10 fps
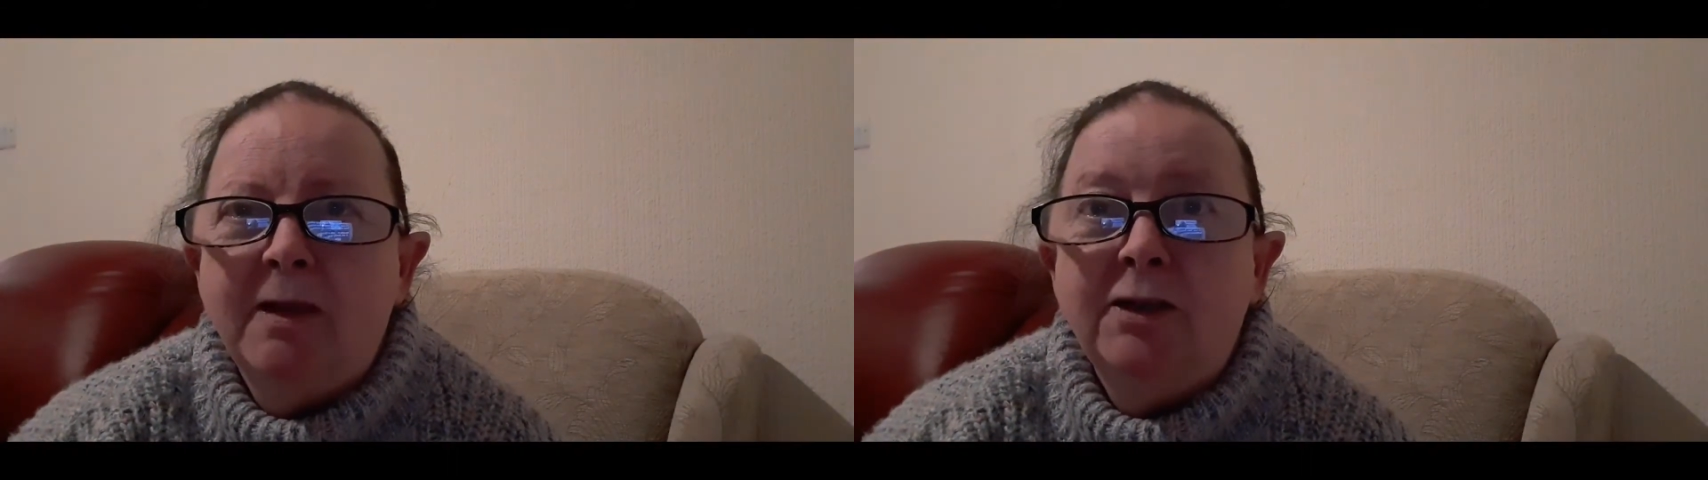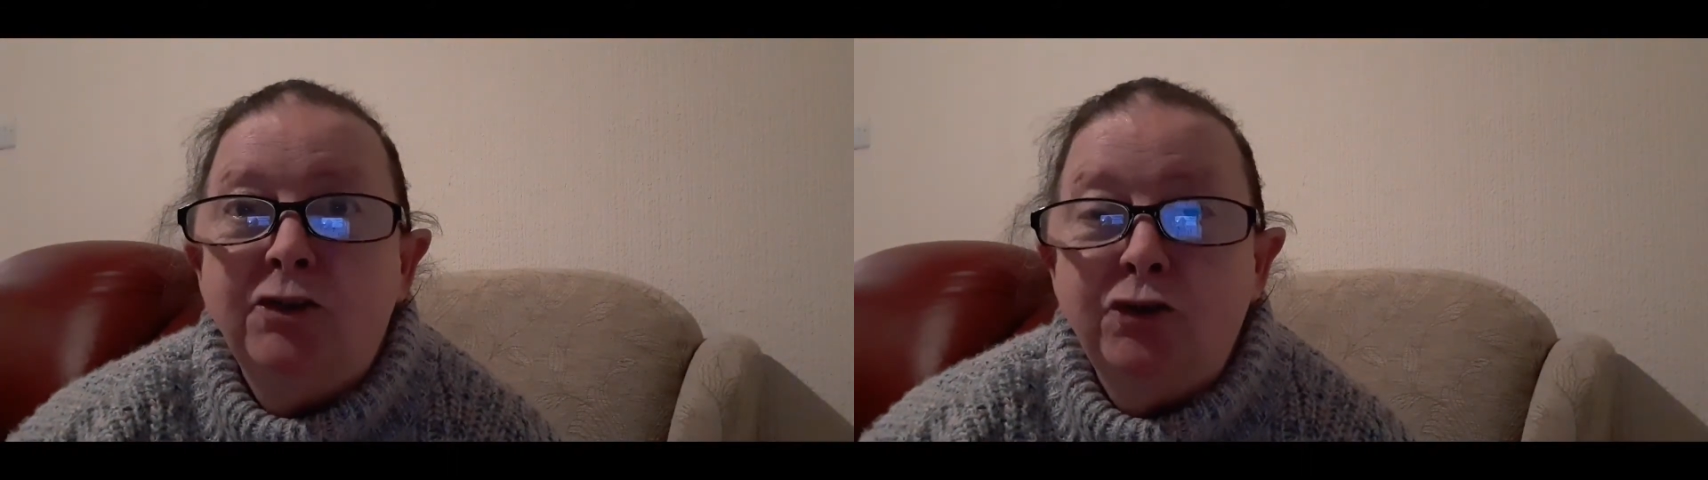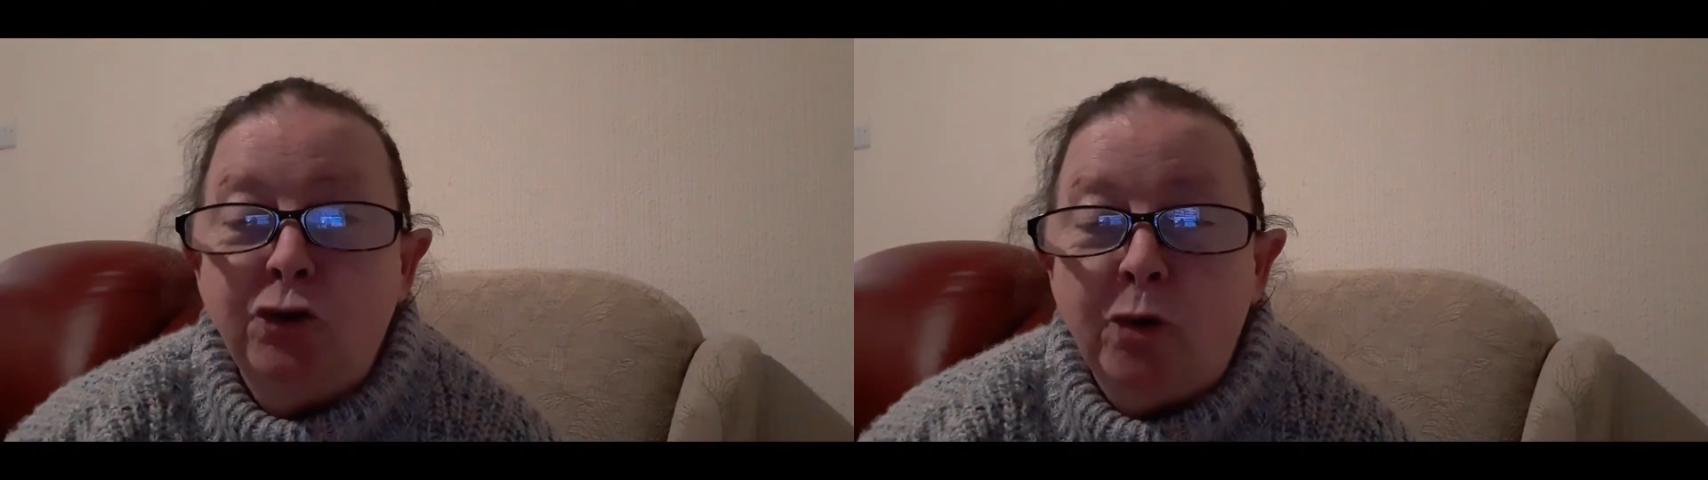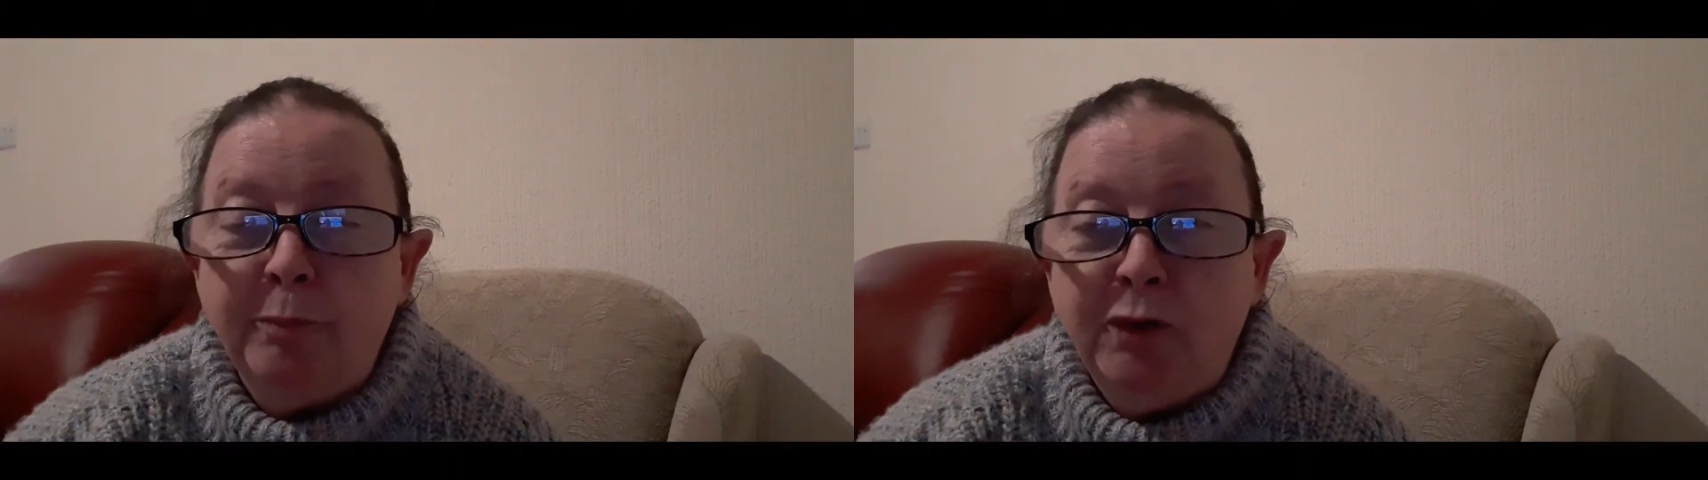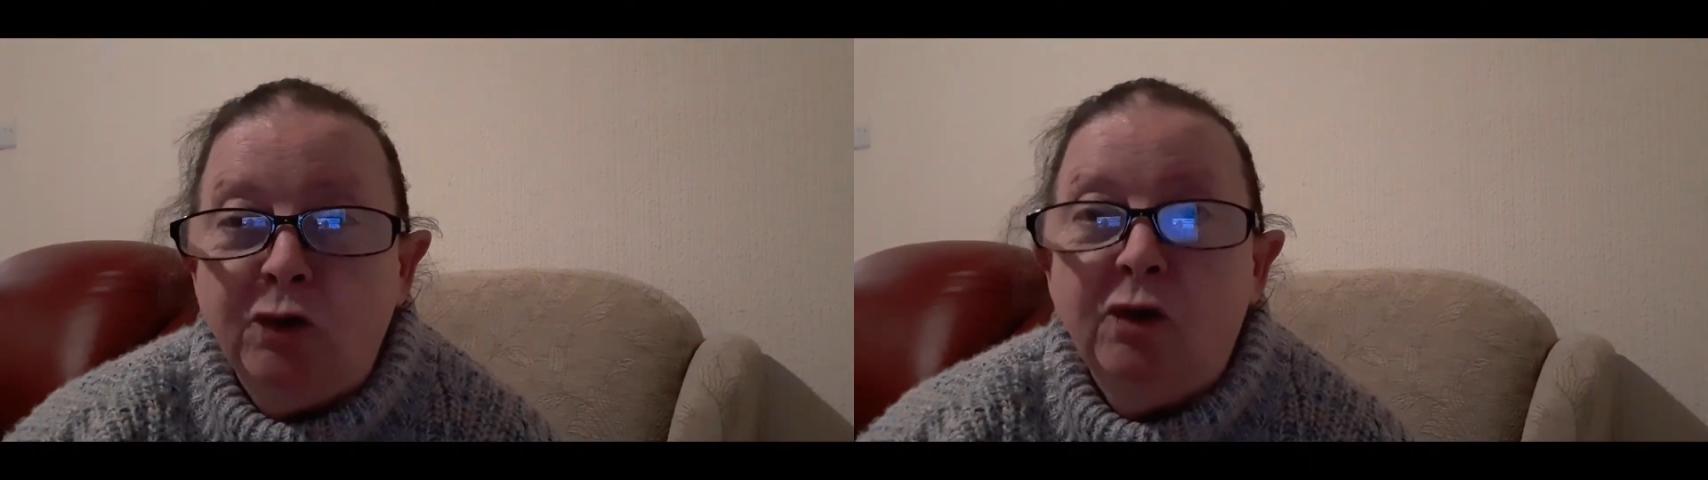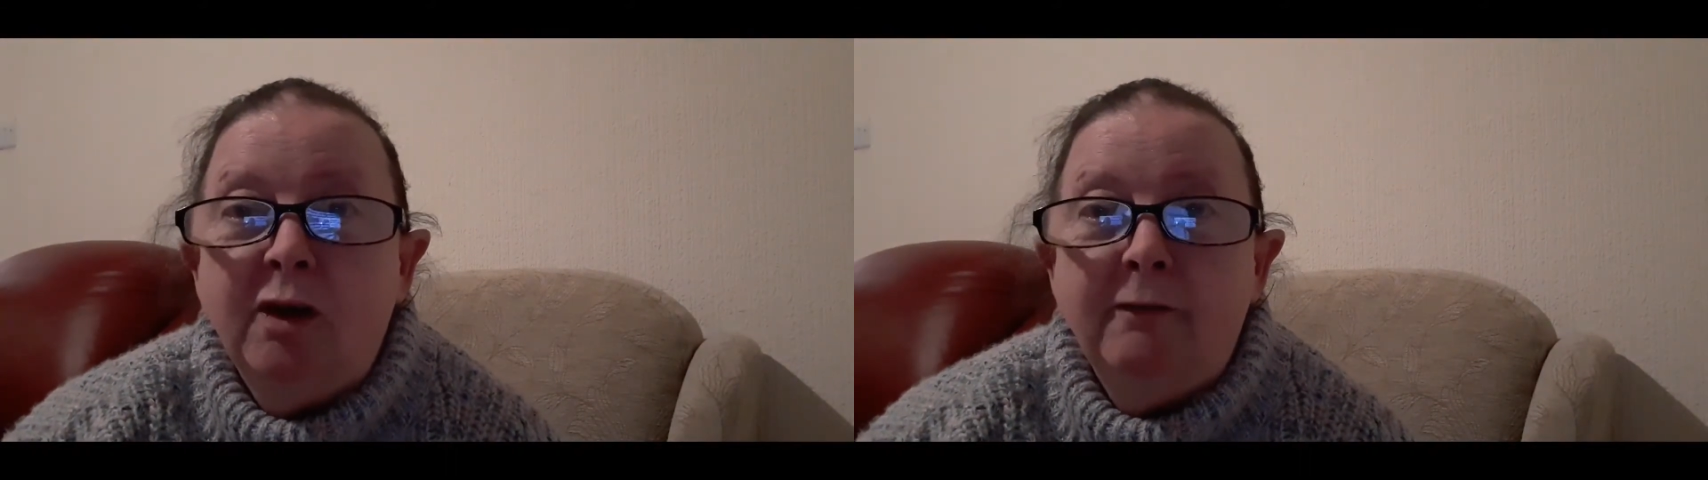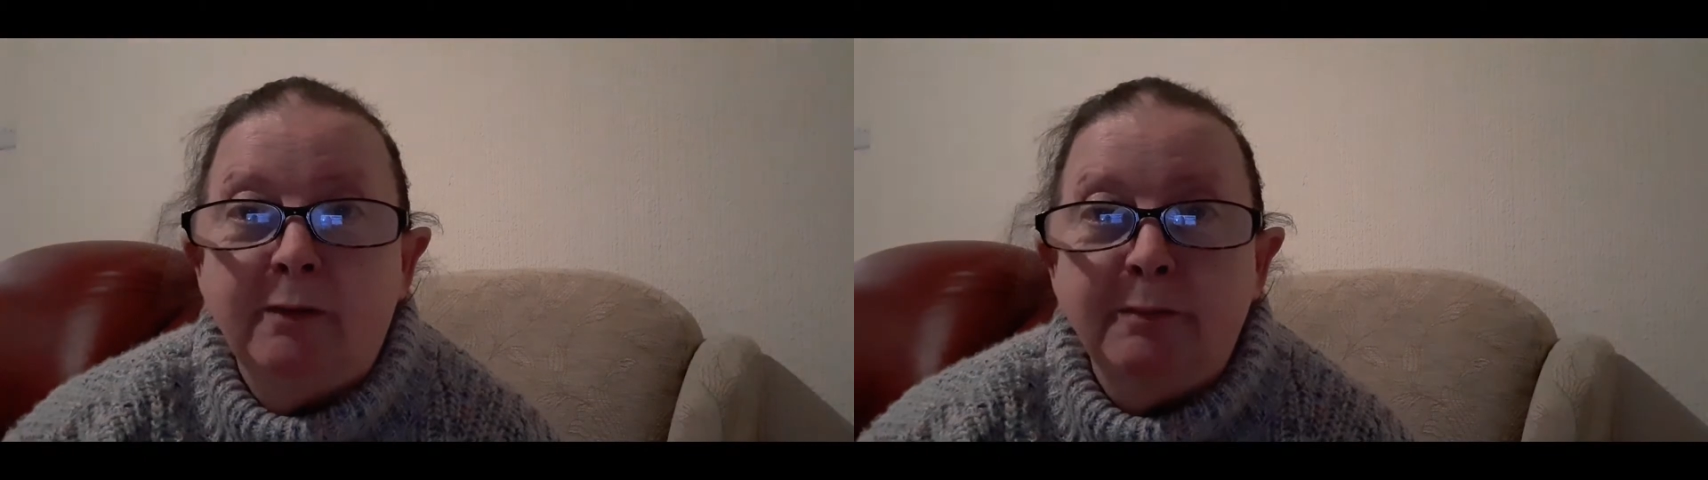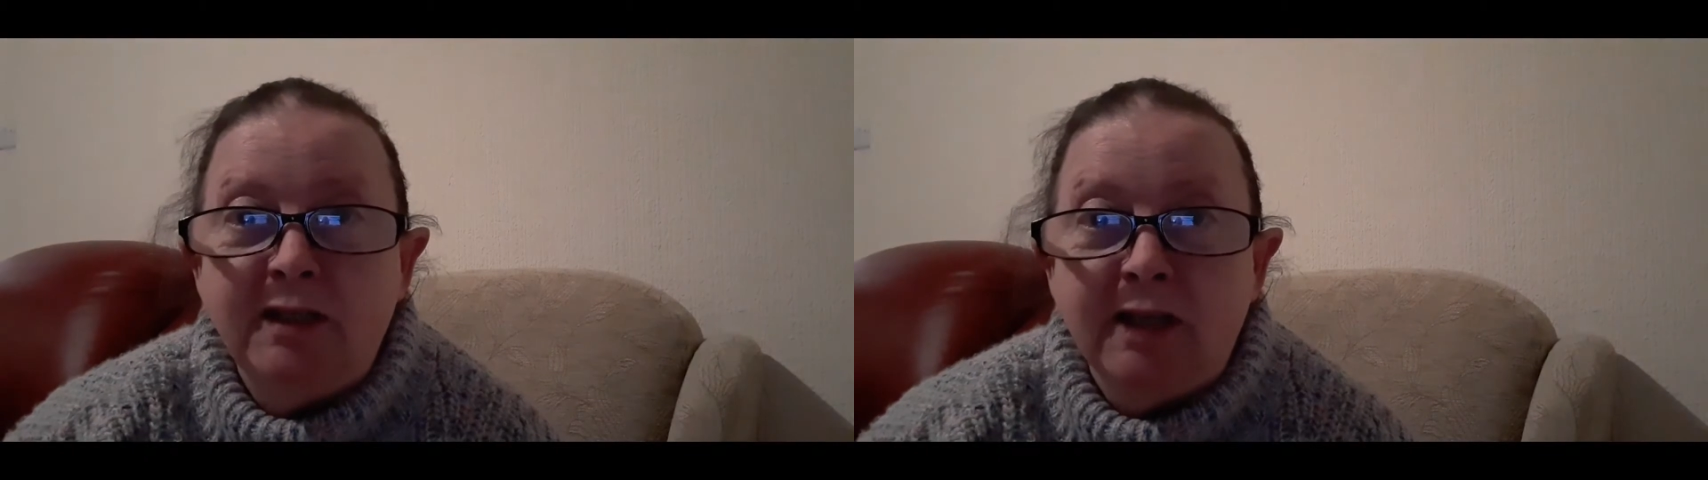stop you
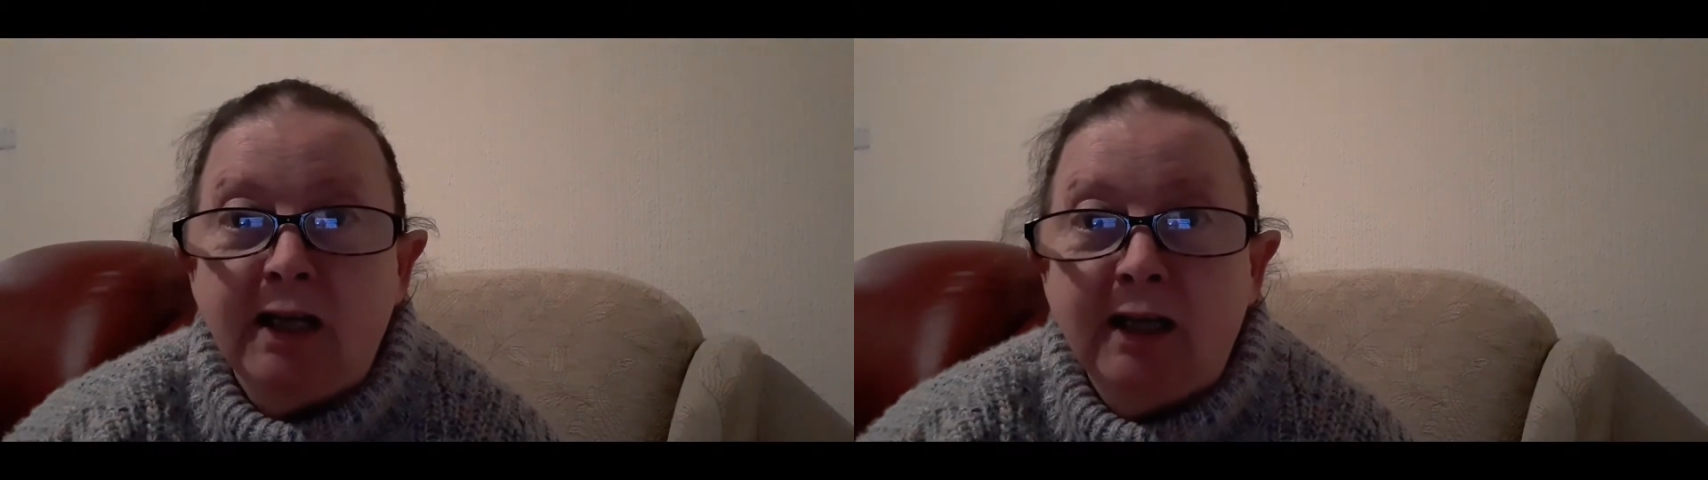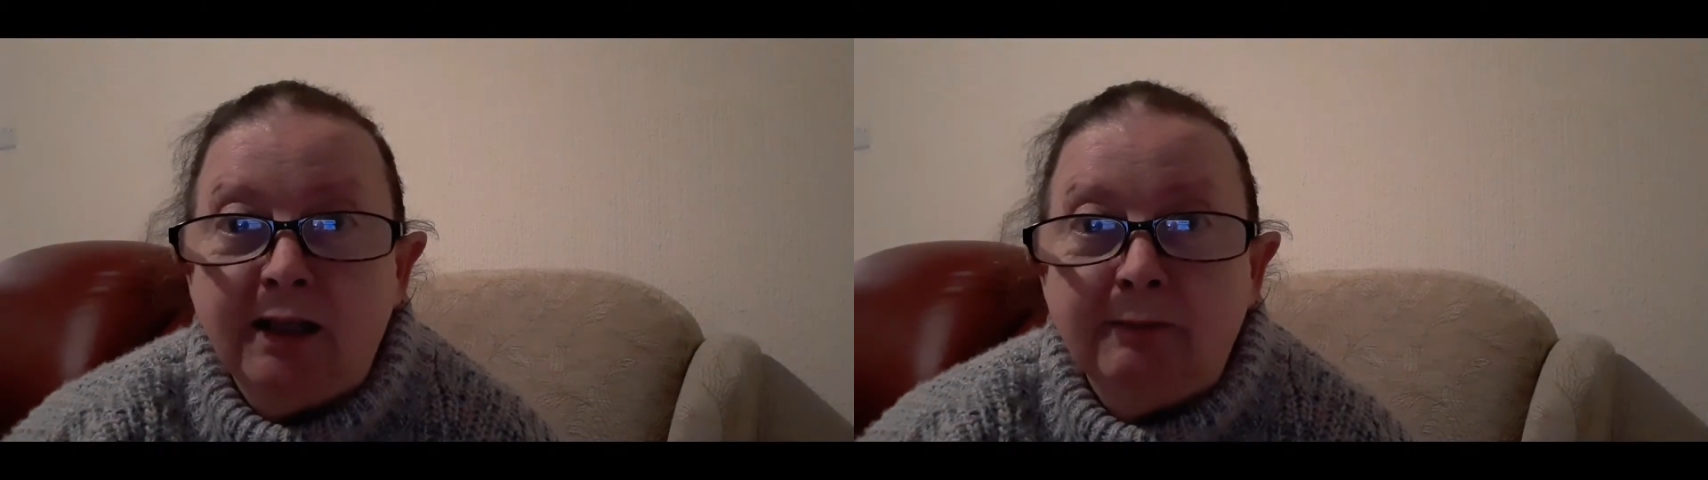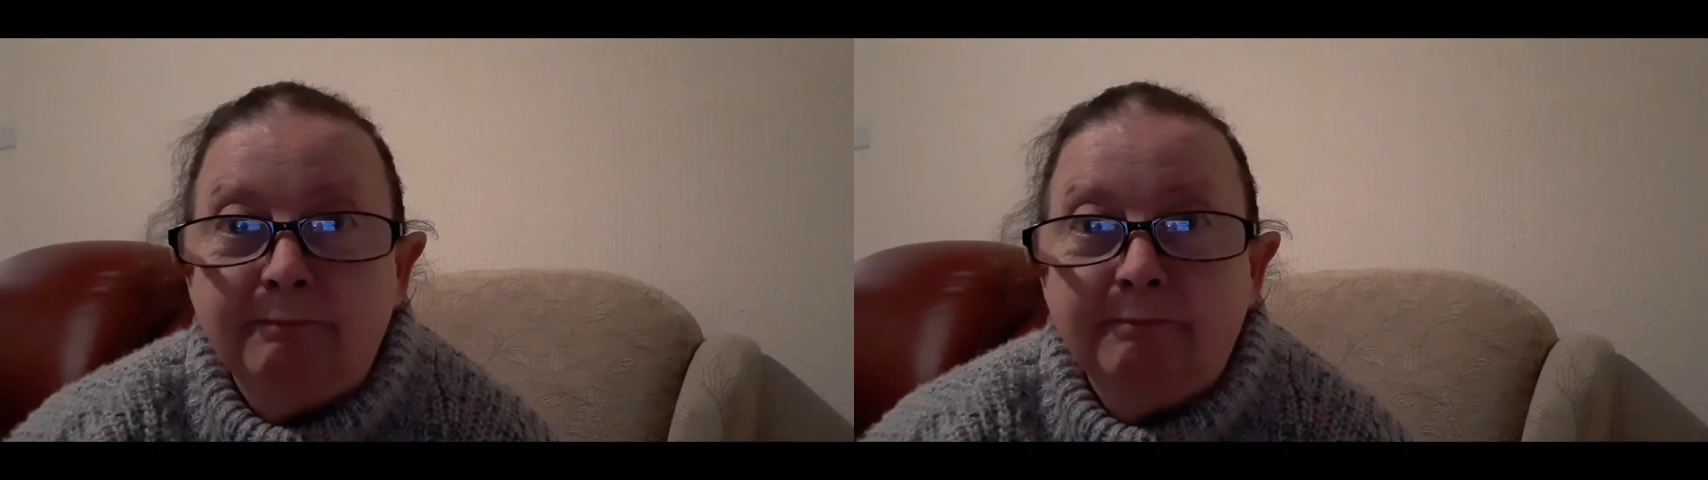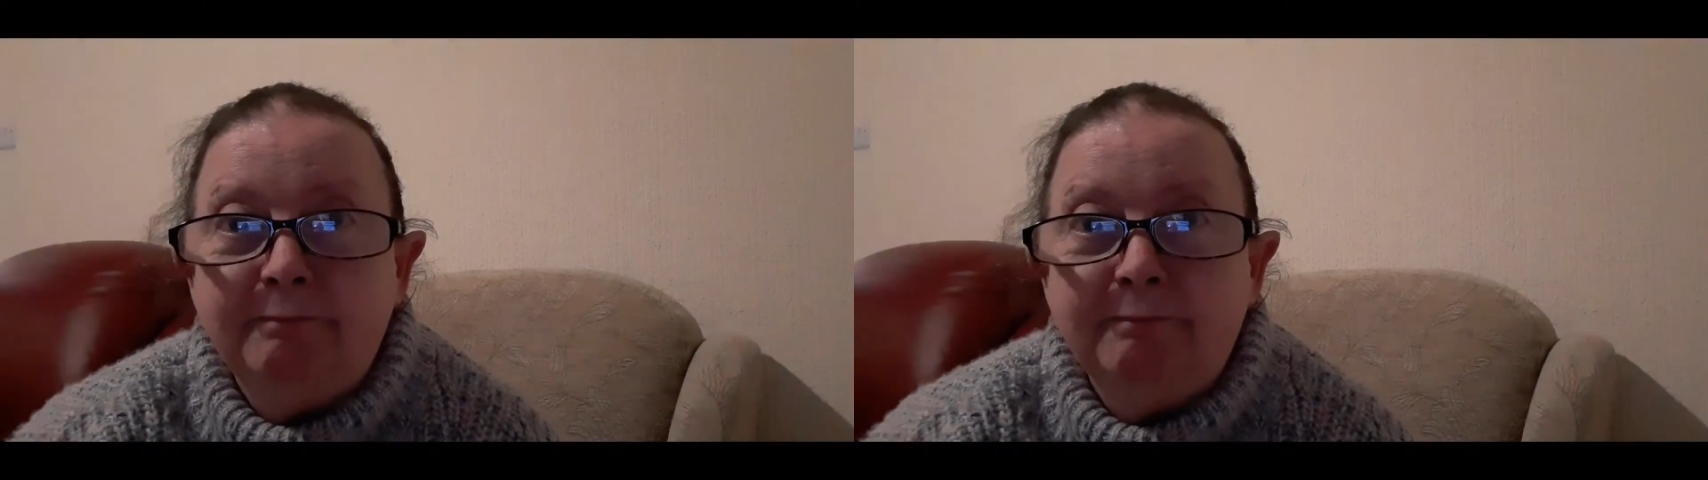from sinking.